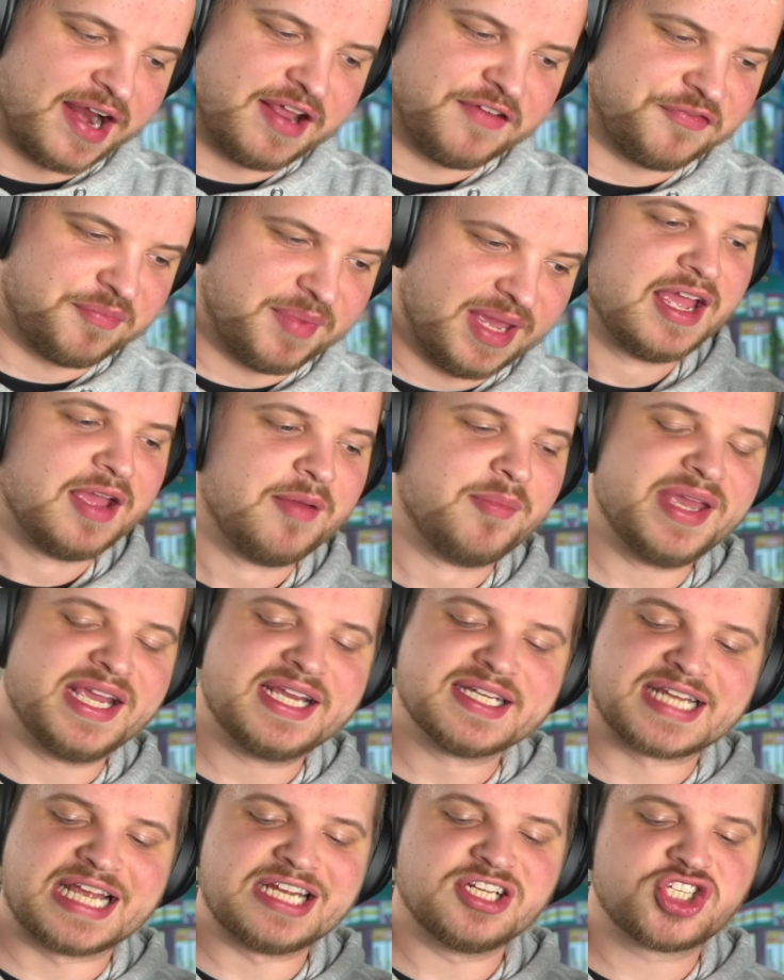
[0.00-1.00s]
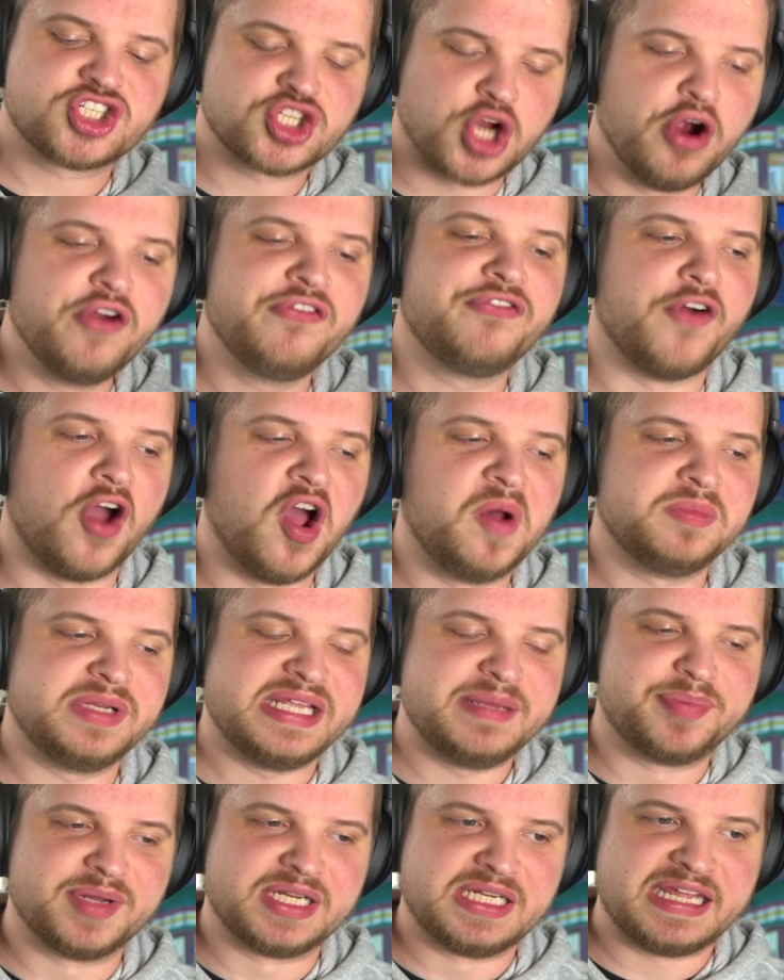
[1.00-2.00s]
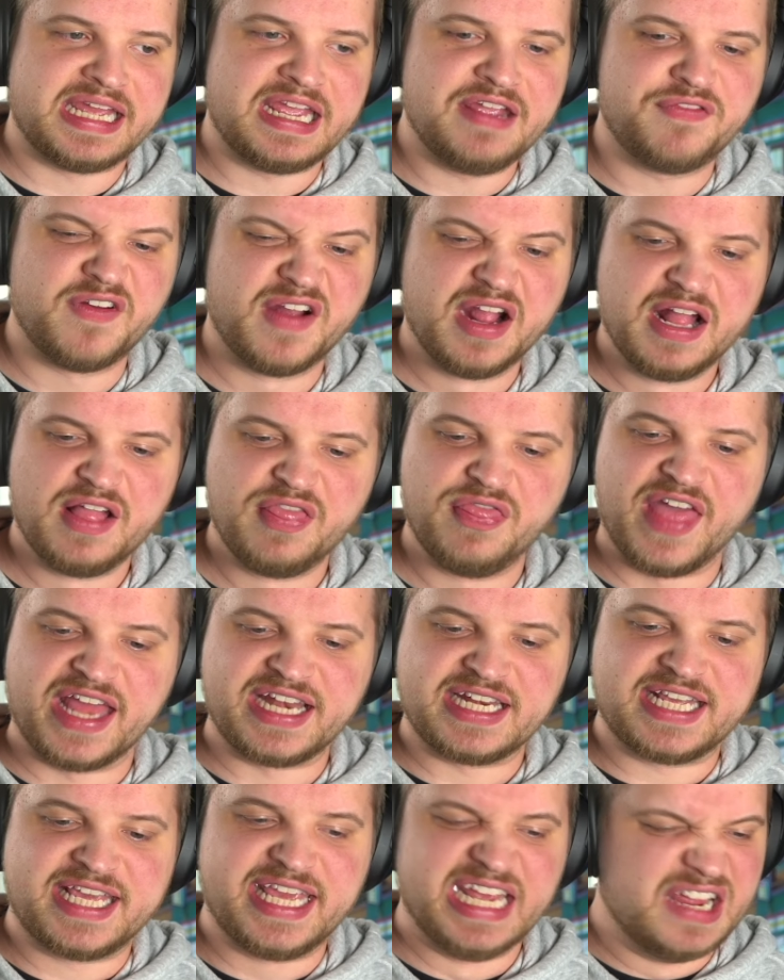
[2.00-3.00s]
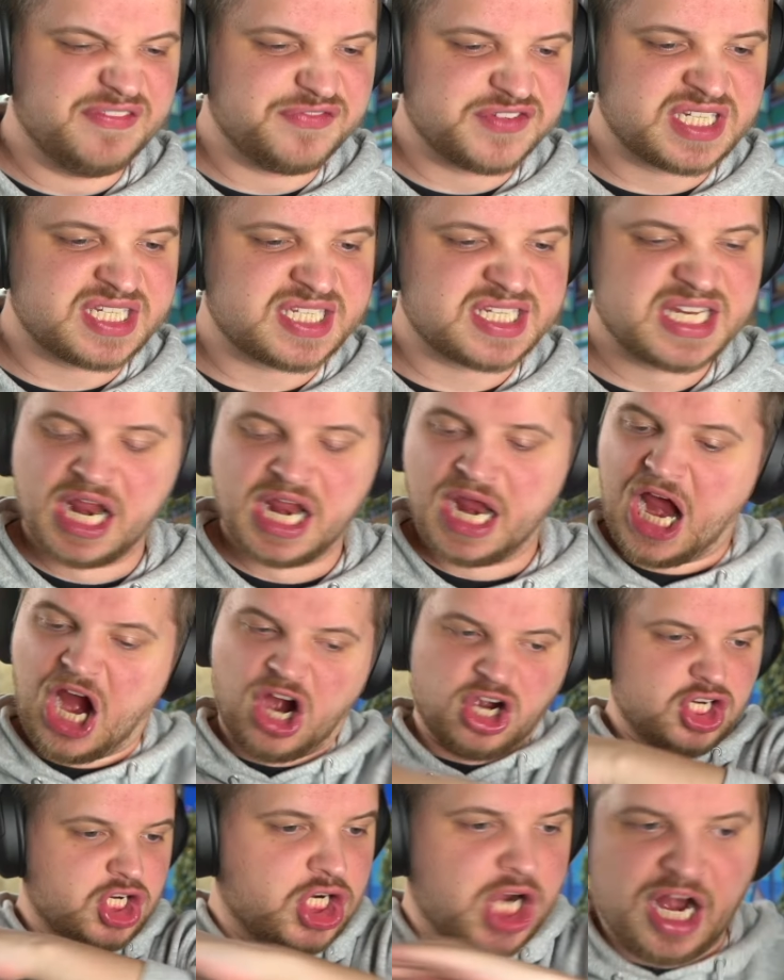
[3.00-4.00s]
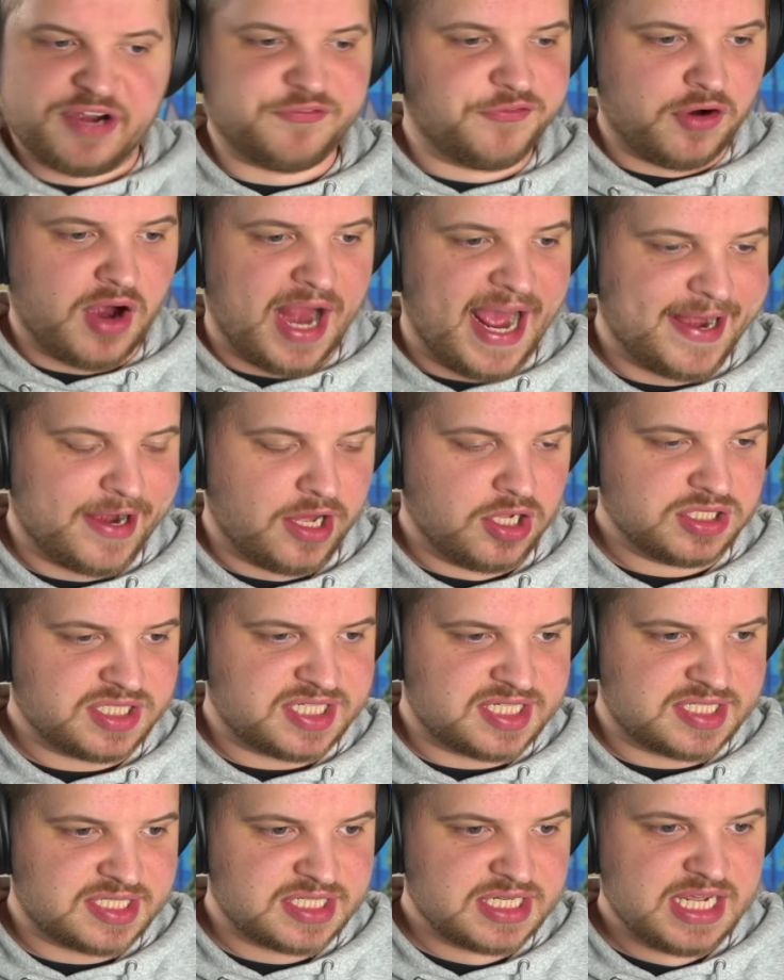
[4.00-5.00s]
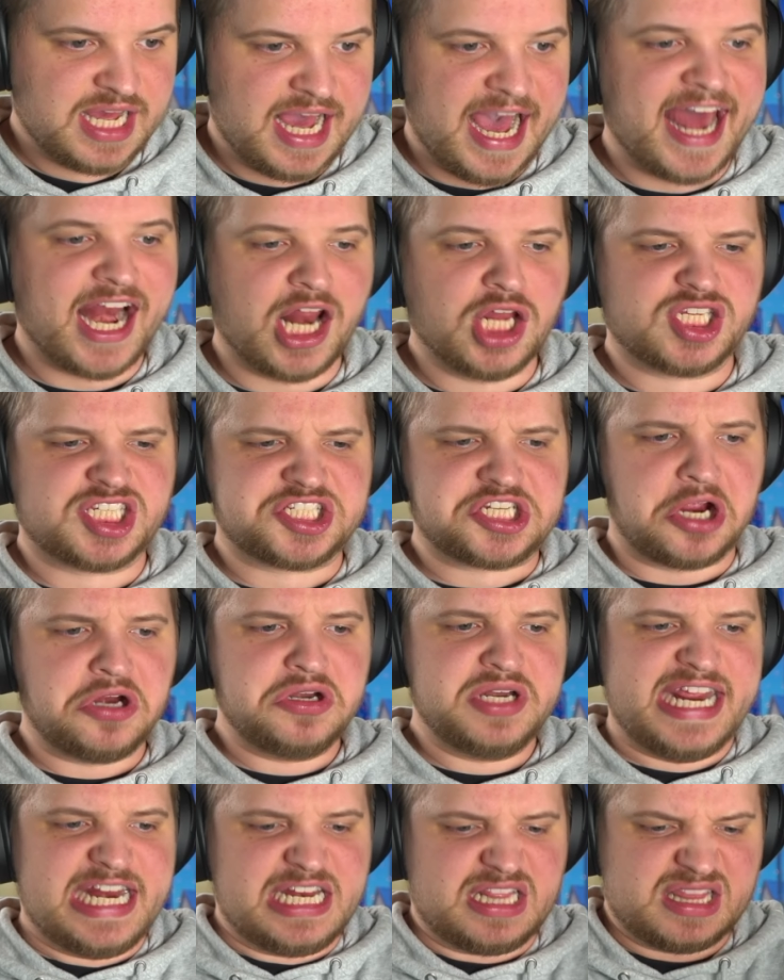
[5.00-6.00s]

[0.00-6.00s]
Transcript: of me. Because I so firmly believe that gifts are not for adults. Adults don't need